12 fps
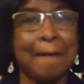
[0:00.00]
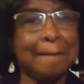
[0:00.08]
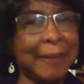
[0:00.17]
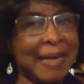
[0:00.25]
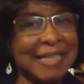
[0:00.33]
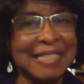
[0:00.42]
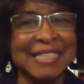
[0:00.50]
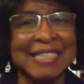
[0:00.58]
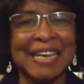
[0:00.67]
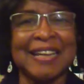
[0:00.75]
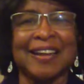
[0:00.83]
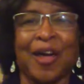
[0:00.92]
but it's
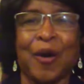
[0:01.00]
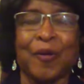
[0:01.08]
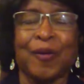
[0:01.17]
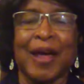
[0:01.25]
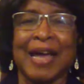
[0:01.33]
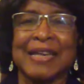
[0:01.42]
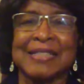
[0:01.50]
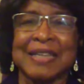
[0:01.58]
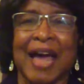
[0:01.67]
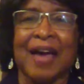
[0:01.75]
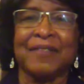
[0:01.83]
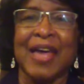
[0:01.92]
still all right.
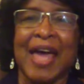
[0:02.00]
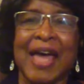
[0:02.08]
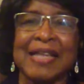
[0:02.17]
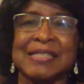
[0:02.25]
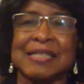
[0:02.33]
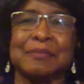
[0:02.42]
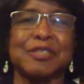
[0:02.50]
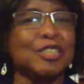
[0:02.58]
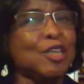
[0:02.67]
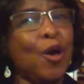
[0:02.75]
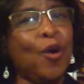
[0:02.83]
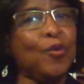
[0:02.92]
I've had some
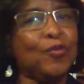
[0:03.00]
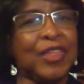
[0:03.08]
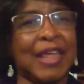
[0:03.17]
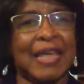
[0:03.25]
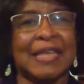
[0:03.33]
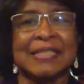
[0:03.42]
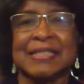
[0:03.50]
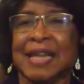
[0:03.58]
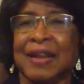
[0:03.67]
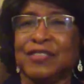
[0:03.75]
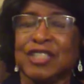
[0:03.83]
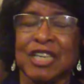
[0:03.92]
soul things
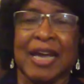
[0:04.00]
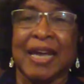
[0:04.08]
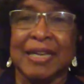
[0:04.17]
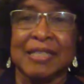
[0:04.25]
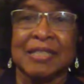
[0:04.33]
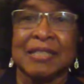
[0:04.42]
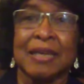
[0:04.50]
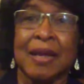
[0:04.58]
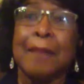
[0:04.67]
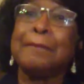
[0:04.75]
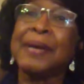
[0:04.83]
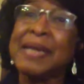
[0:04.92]
that have changed,
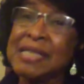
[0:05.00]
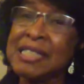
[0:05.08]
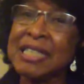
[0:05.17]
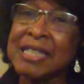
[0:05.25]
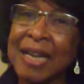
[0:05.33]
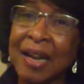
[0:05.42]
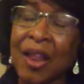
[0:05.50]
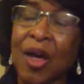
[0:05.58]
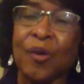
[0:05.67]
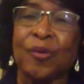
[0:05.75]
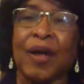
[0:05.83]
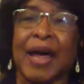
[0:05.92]
but it's still
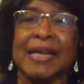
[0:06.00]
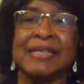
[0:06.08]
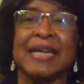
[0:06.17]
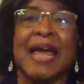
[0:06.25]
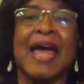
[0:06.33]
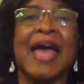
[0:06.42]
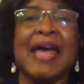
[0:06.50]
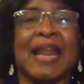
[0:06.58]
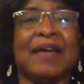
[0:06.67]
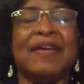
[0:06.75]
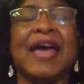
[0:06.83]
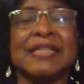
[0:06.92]
all right. And
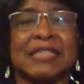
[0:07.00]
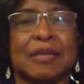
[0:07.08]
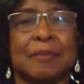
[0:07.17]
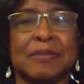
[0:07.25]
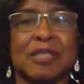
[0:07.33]
I've had some